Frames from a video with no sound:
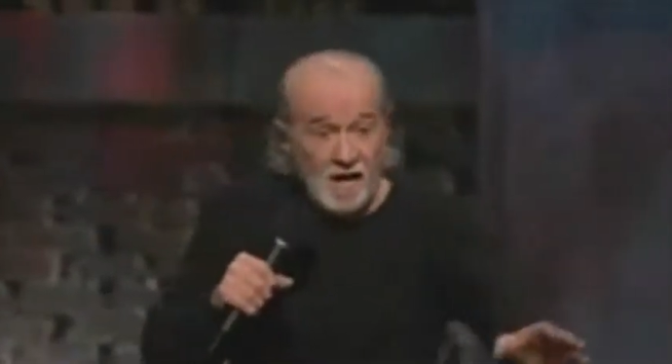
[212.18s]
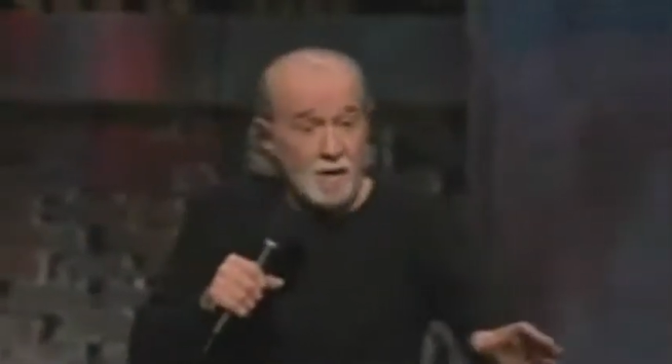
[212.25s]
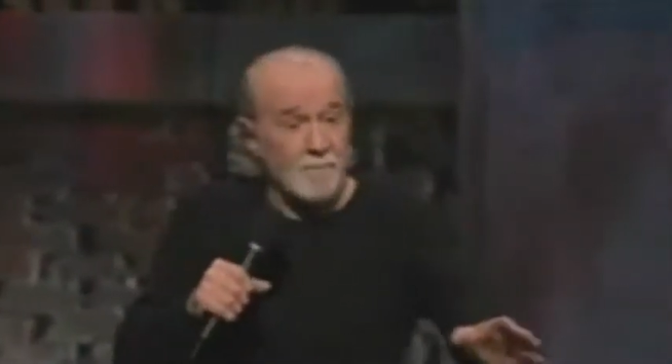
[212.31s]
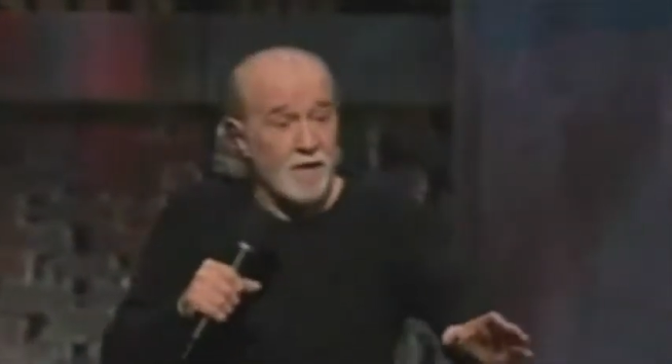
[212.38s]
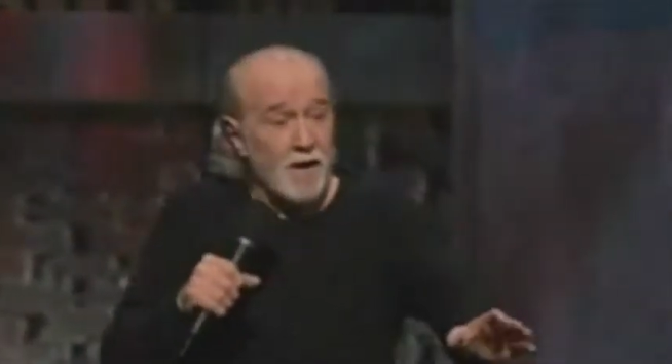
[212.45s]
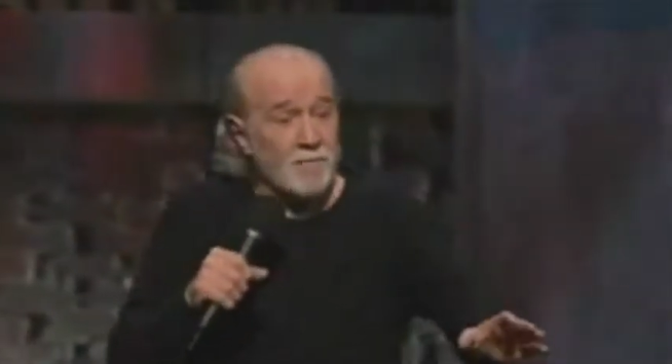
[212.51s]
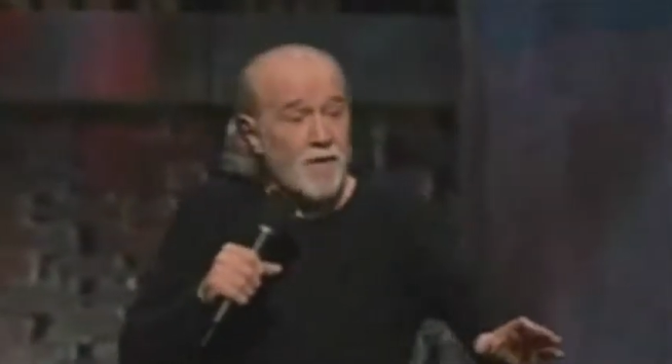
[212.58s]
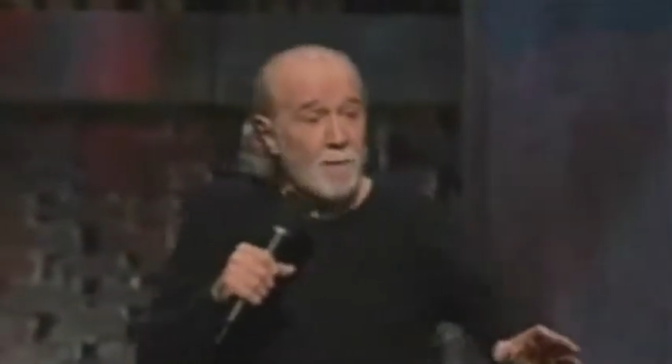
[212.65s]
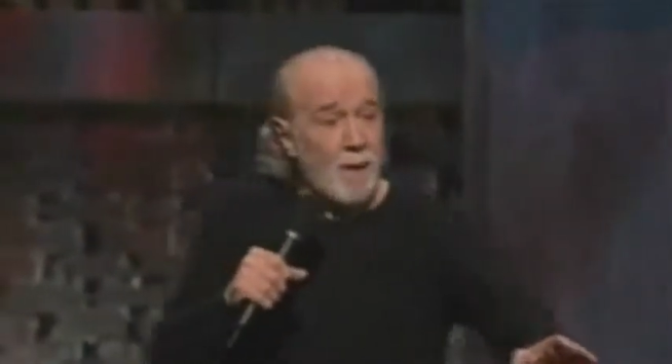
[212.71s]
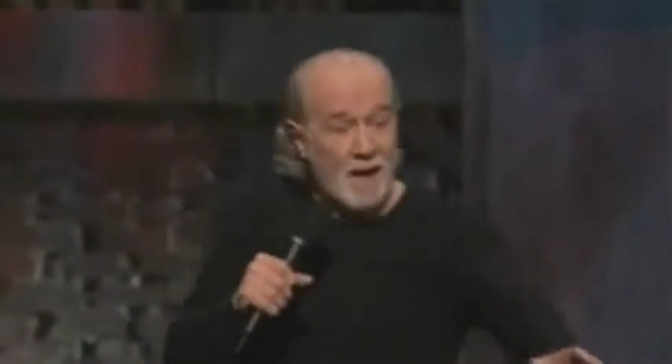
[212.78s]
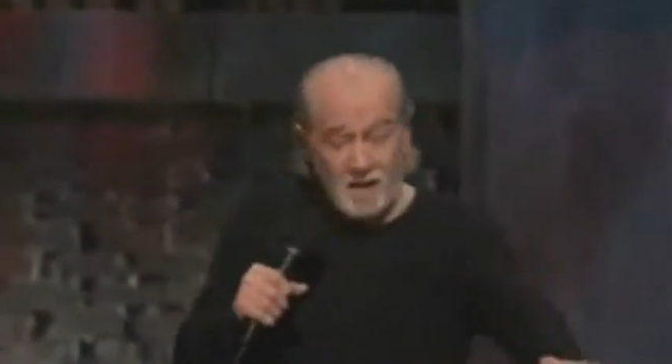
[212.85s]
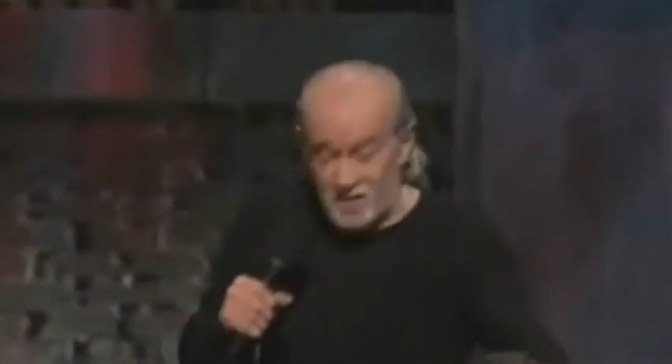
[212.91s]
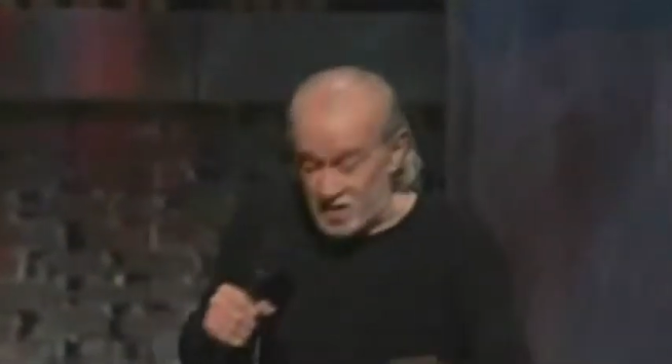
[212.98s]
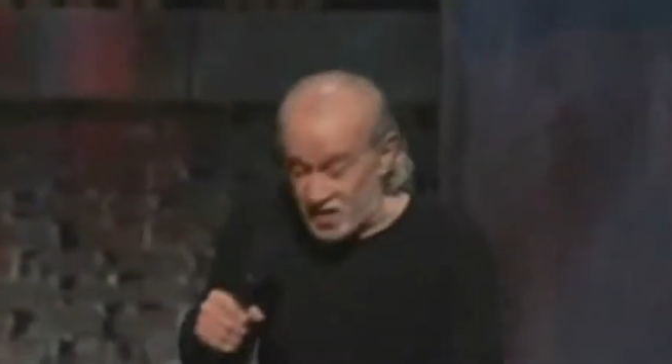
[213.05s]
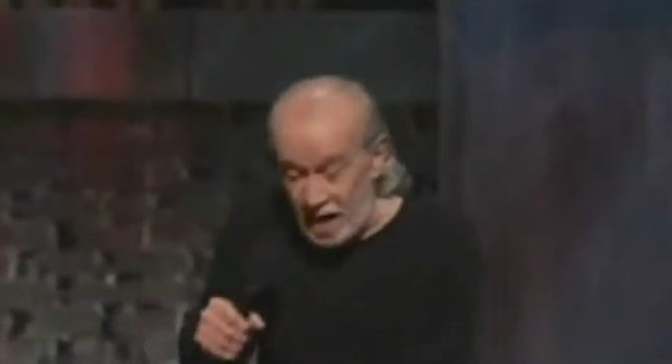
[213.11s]
do. Even if I'm
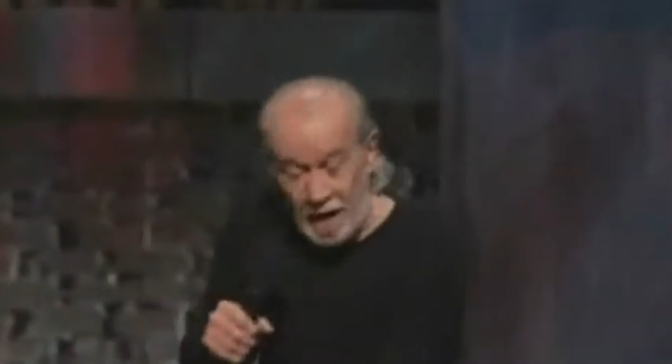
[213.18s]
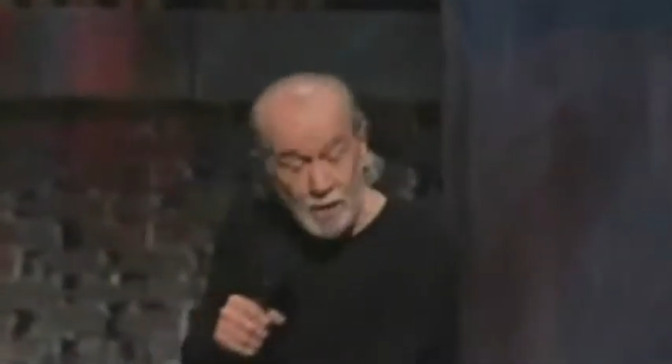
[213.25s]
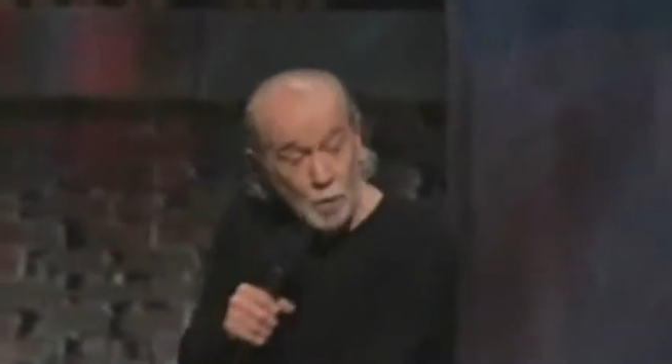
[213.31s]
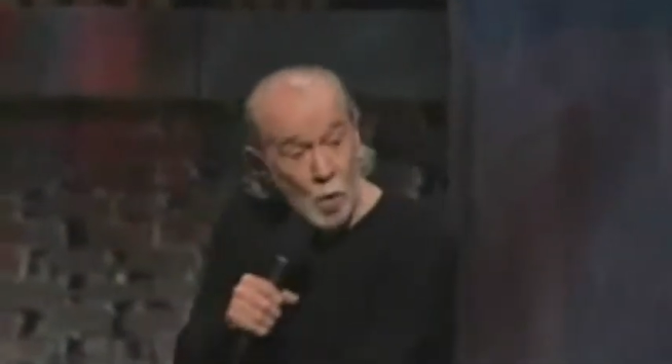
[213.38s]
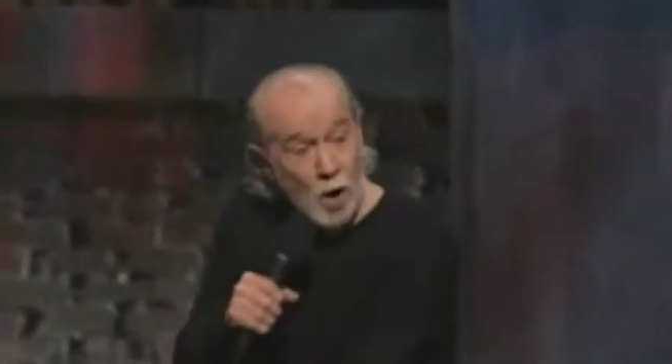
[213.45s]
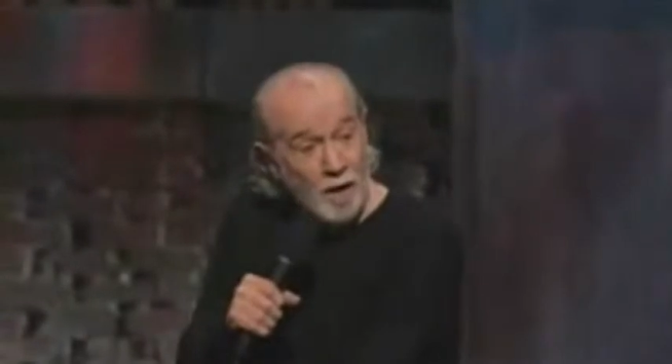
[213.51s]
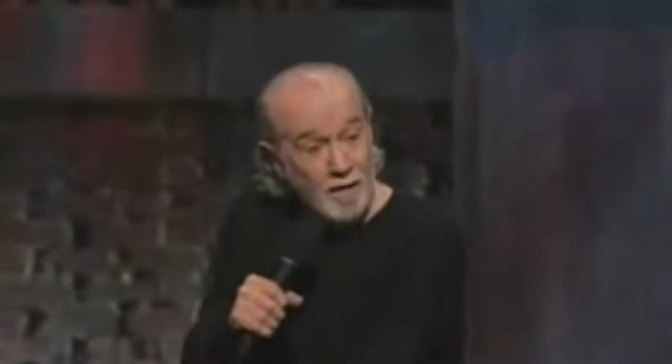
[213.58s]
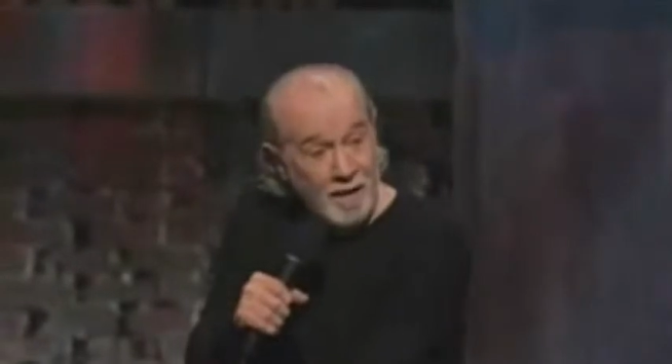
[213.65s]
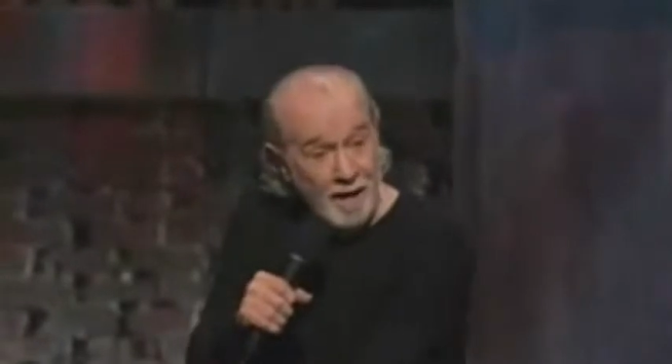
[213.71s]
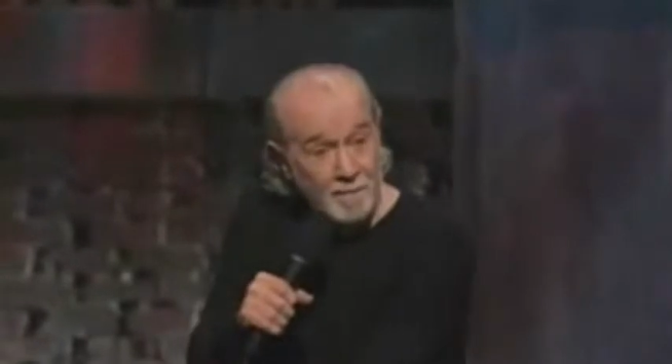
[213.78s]
at a sidewalk